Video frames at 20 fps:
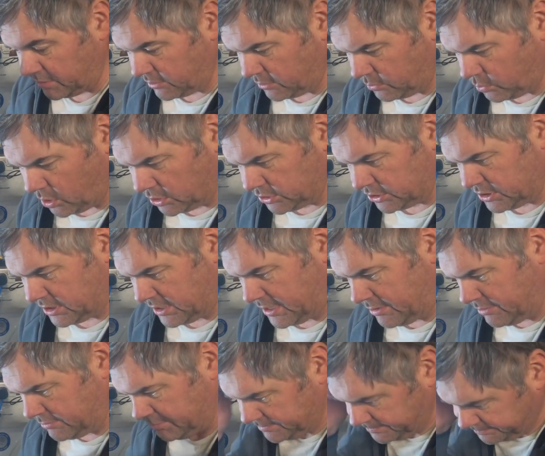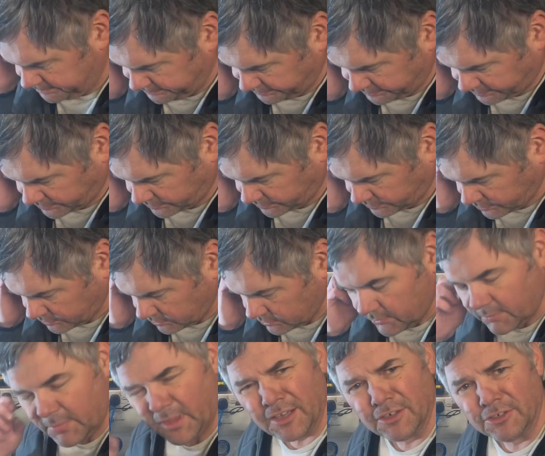Wash down,
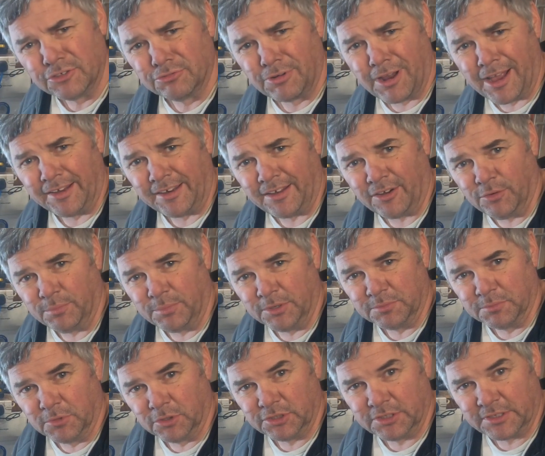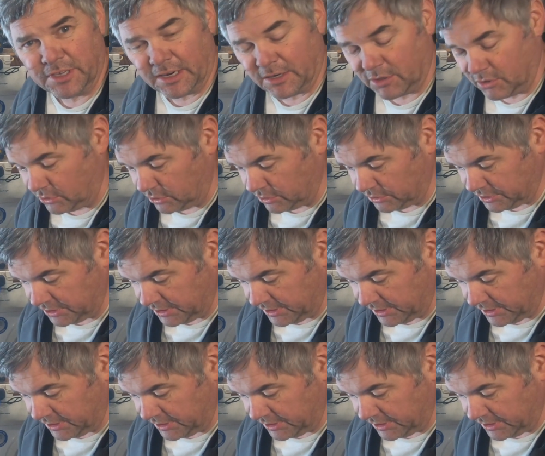dried it up as much as I could,